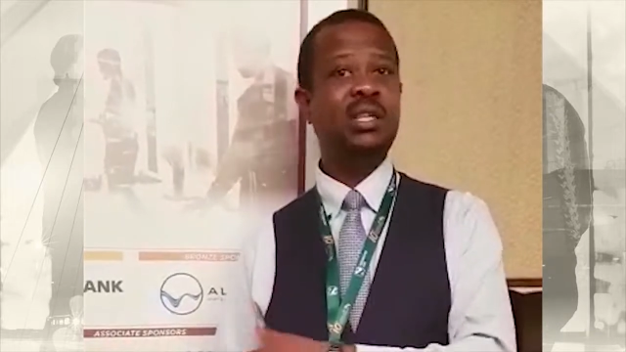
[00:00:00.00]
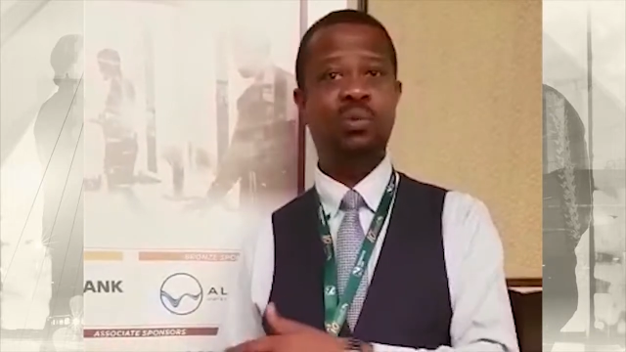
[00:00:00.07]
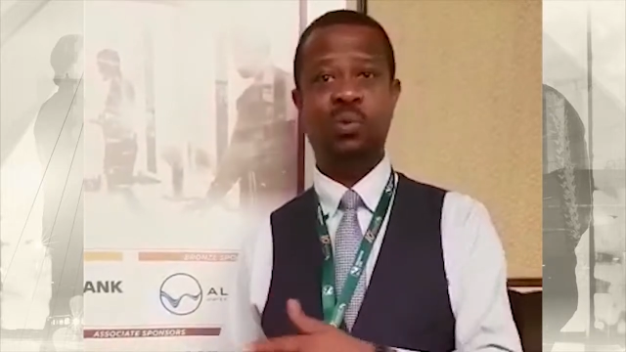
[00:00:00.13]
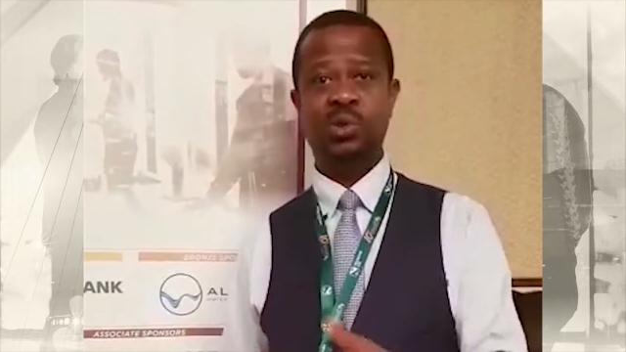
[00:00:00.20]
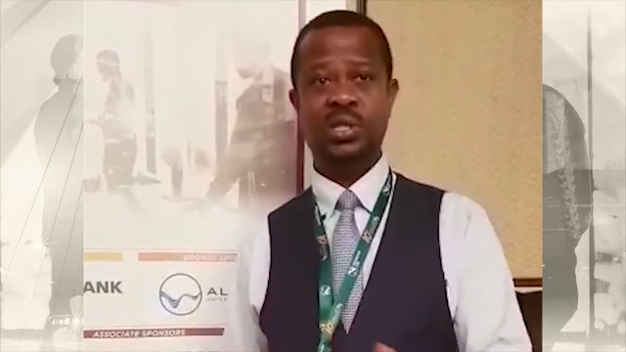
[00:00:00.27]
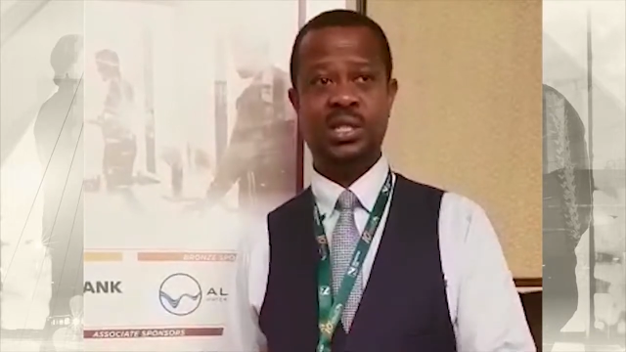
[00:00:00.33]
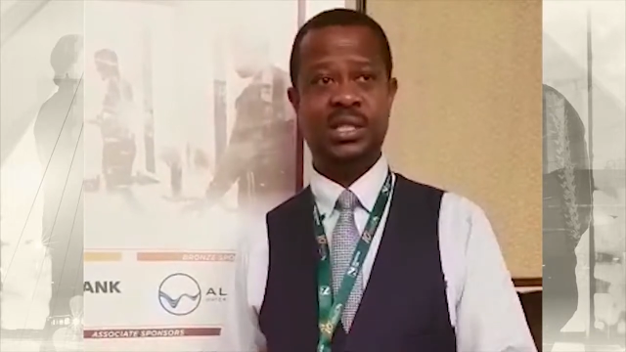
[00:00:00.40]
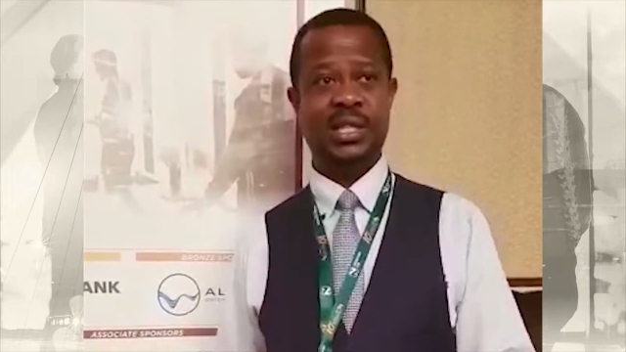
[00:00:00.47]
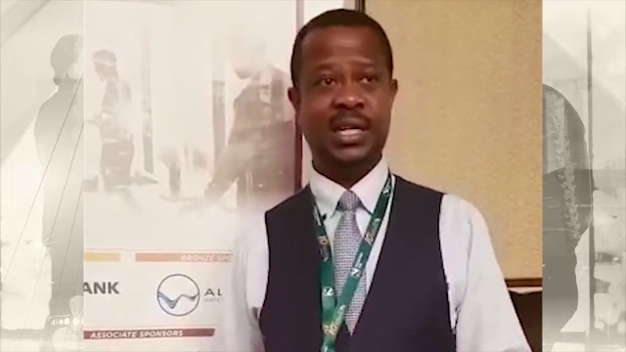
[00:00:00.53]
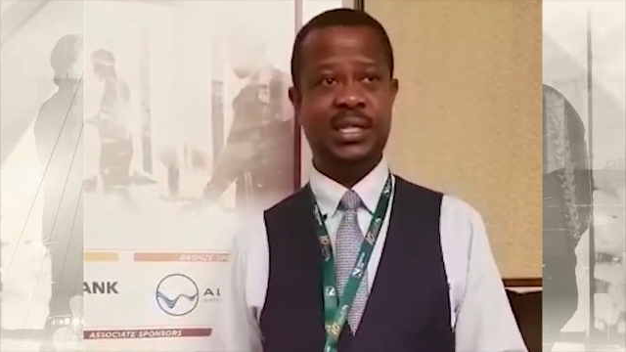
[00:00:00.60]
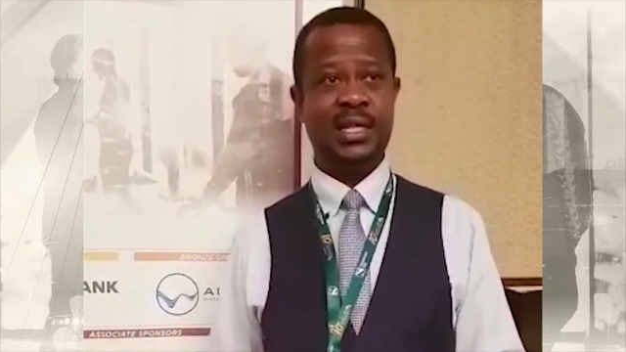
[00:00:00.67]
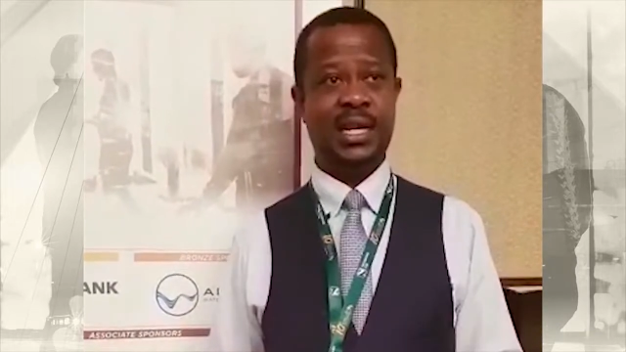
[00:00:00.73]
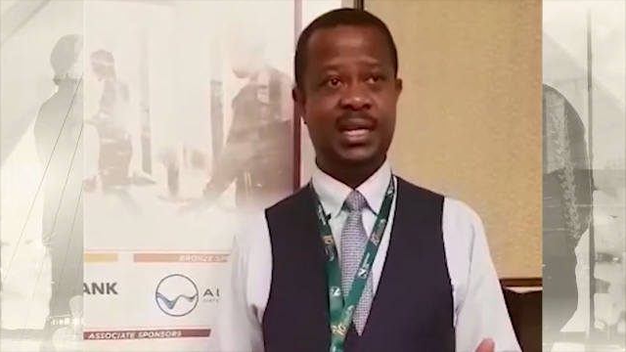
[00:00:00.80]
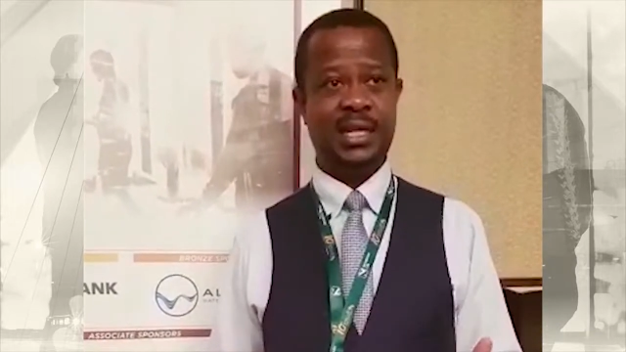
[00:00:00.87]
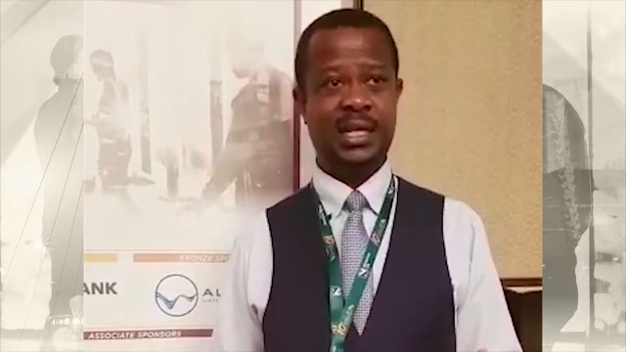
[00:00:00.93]
water
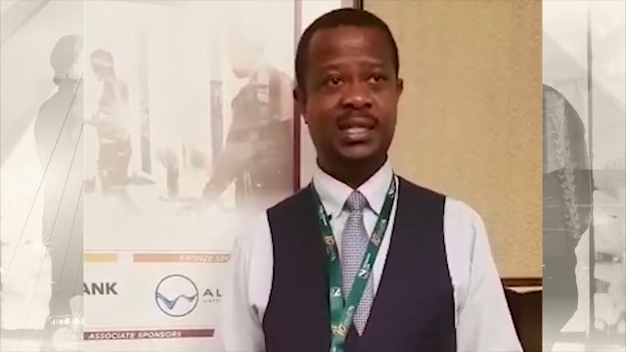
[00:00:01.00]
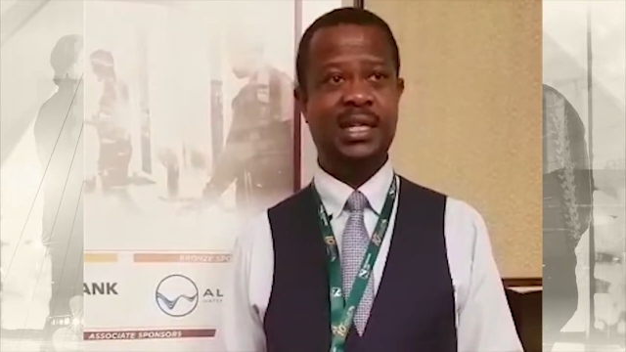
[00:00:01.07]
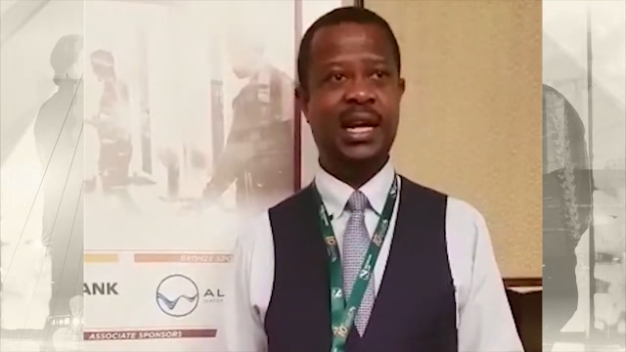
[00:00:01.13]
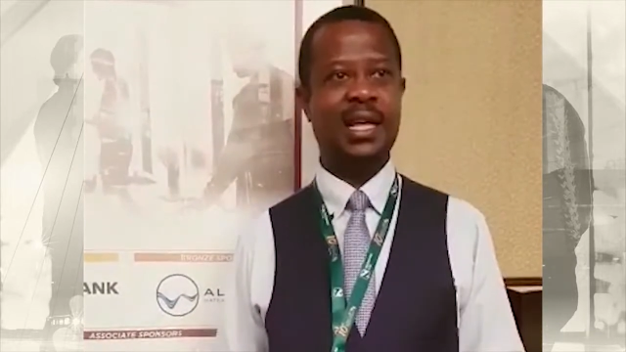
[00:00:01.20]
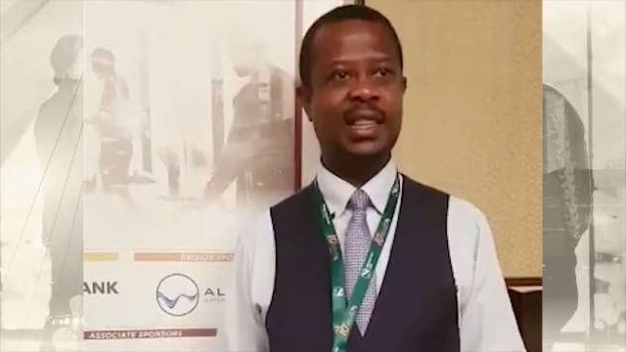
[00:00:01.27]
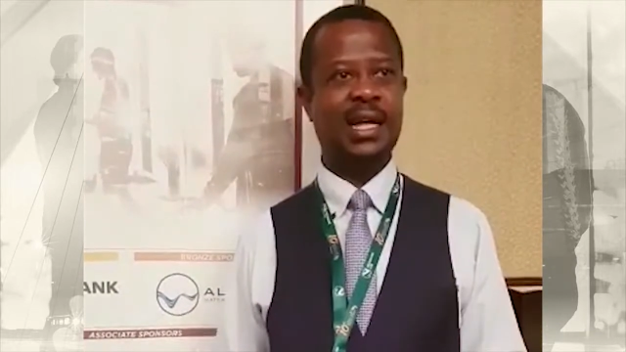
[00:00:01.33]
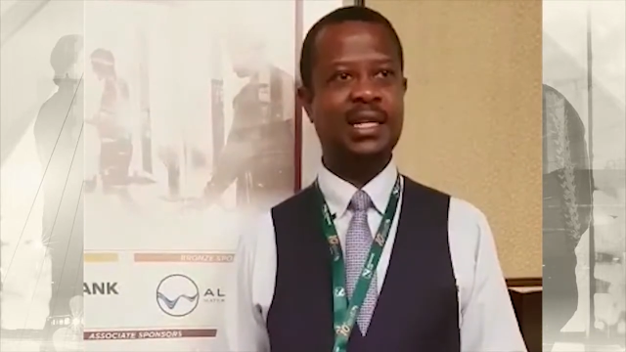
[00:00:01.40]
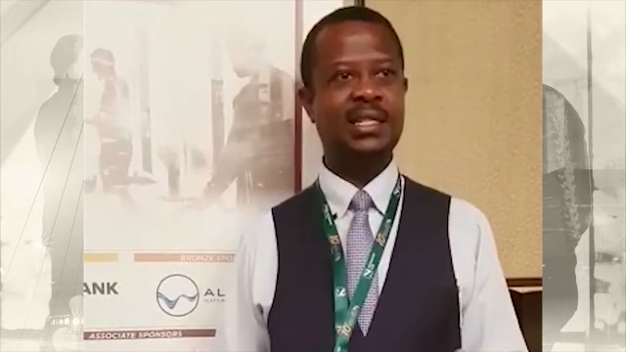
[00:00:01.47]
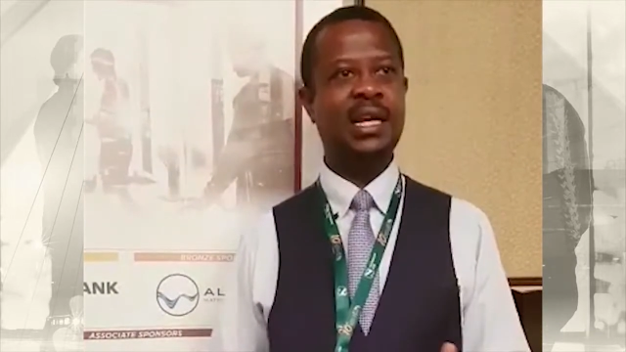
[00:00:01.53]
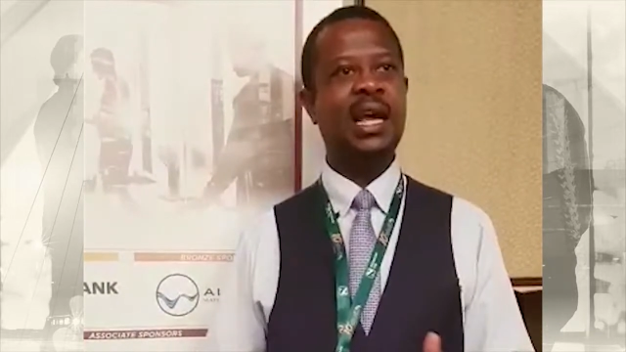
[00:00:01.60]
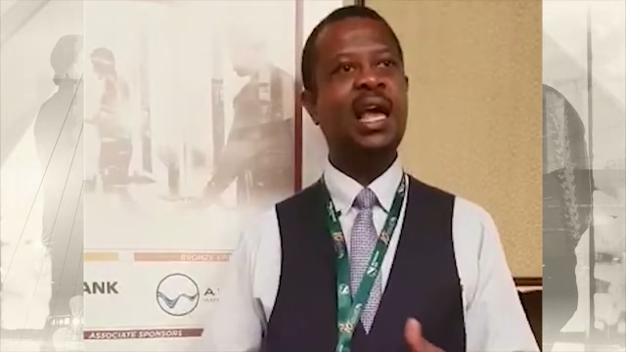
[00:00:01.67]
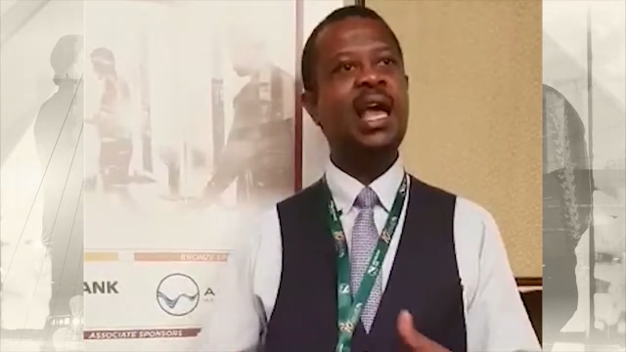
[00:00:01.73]
sector, things like that,